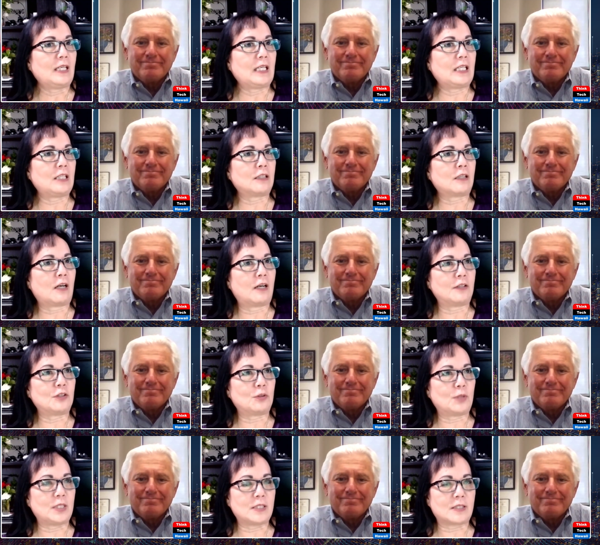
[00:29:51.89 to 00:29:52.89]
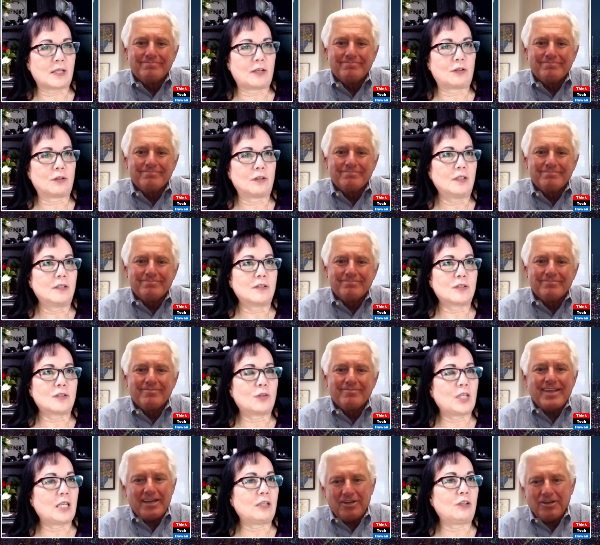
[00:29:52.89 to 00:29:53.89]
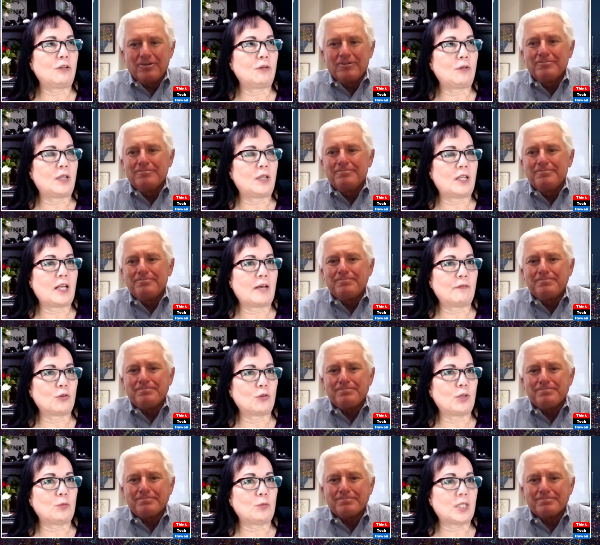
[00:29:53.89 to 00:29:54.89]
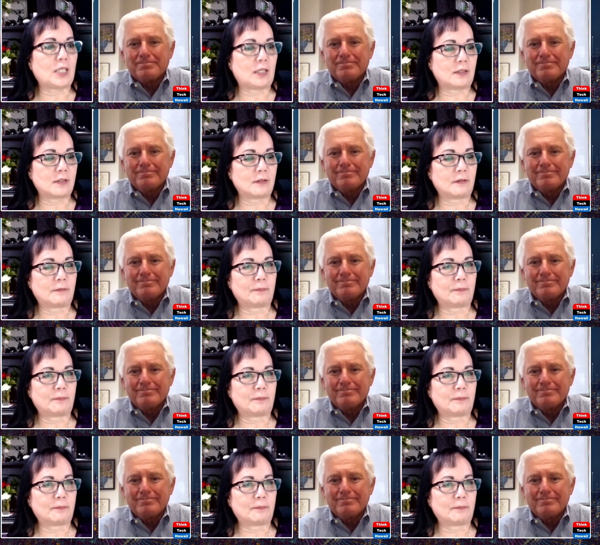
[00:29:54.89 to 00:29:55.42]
Speaker 1: in Condo Insider. So thank, thank you. you and have a great weekend.